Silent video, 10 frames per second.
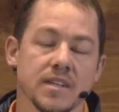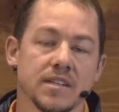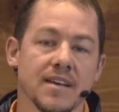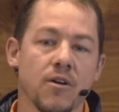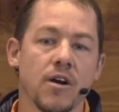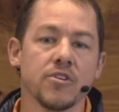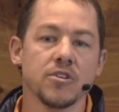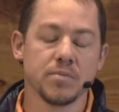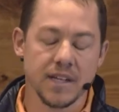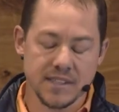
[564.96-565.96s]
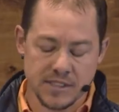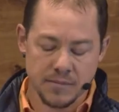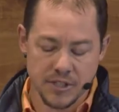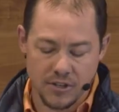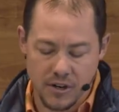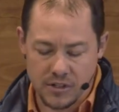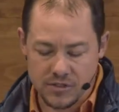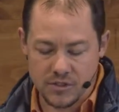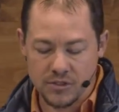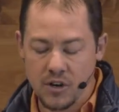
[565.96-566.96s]
It's however you place him in your heart.
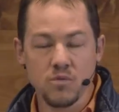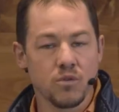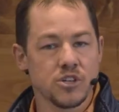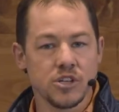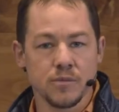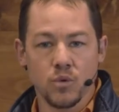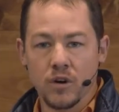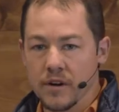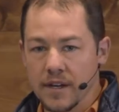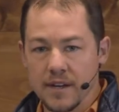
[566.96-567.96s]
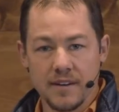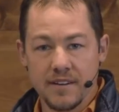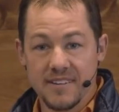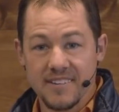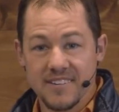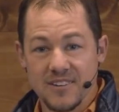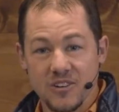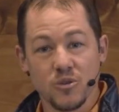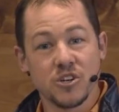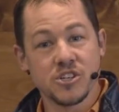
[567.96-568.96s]
So don't worship worry,
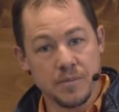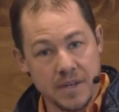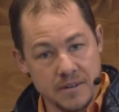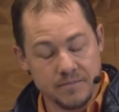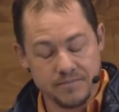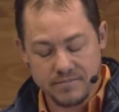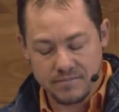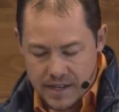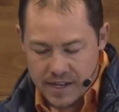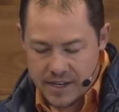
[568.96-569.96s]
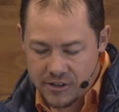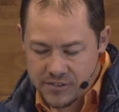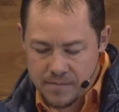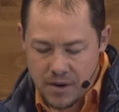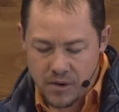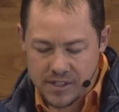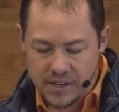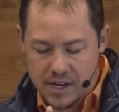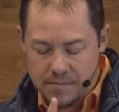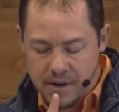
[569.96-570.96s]
worship him. And here's something I want to
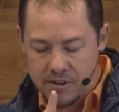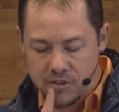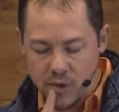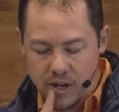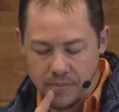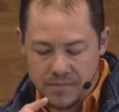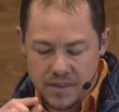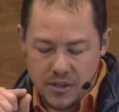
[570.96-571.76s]
talk about as well.